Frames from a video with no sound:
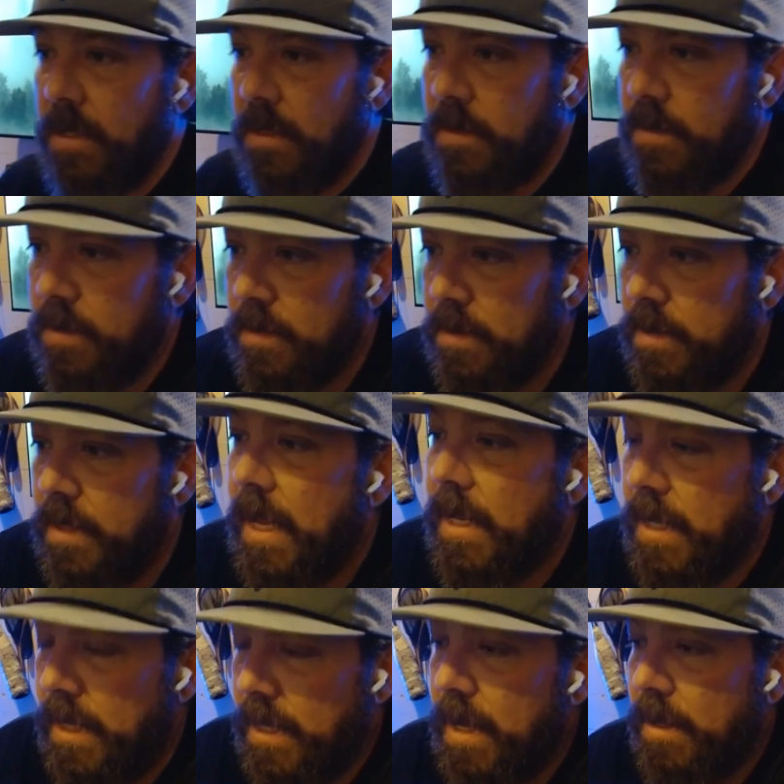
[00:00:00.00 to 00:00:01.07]
So yeah, he's
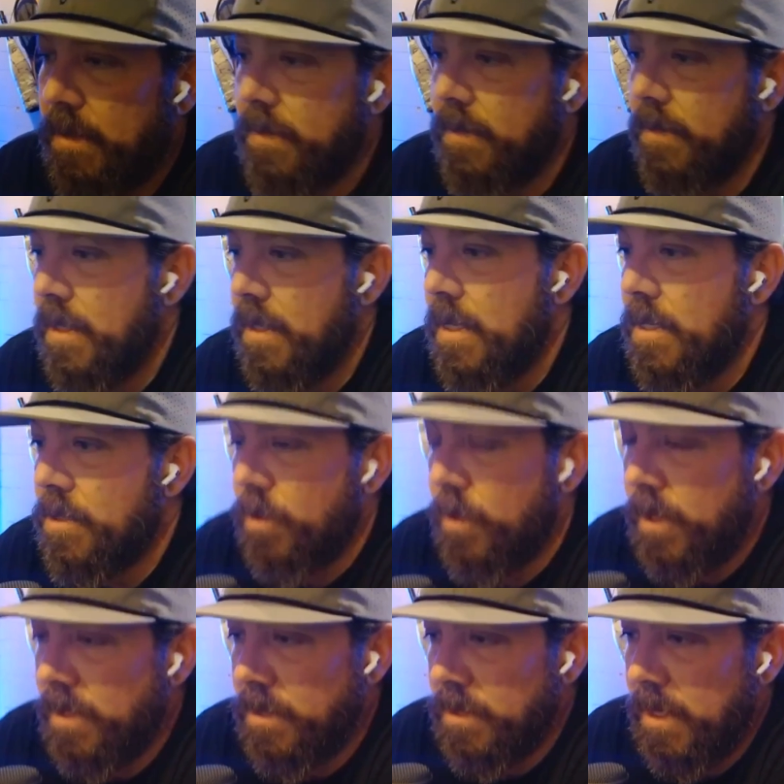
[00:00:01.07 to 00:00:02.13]
looking towards me.